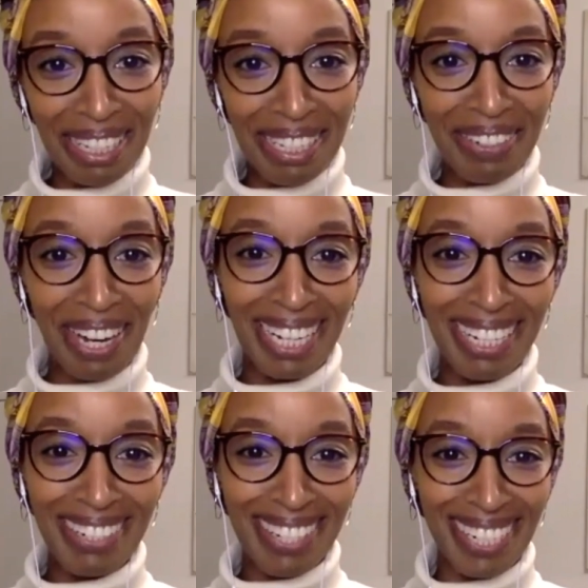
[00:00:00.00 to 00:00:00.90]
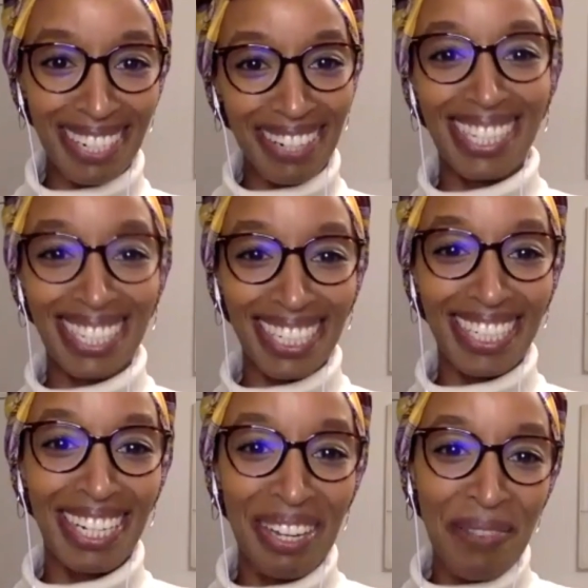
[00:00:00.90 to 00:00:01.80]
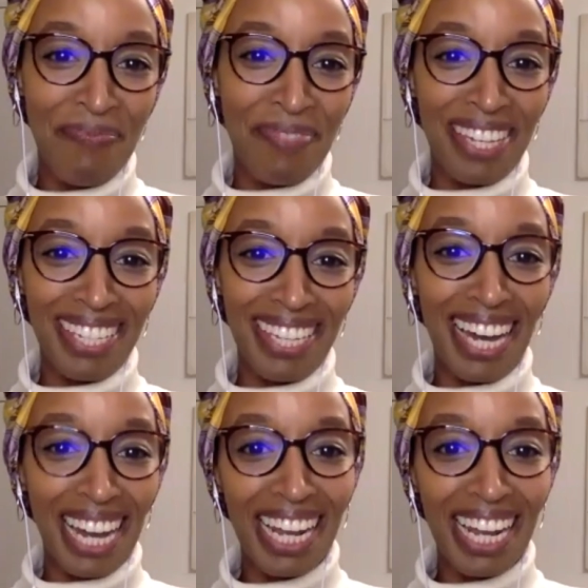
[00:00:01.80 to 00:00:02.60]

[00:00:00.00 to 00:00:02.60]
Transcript: So that's quite interesting. It's yeah,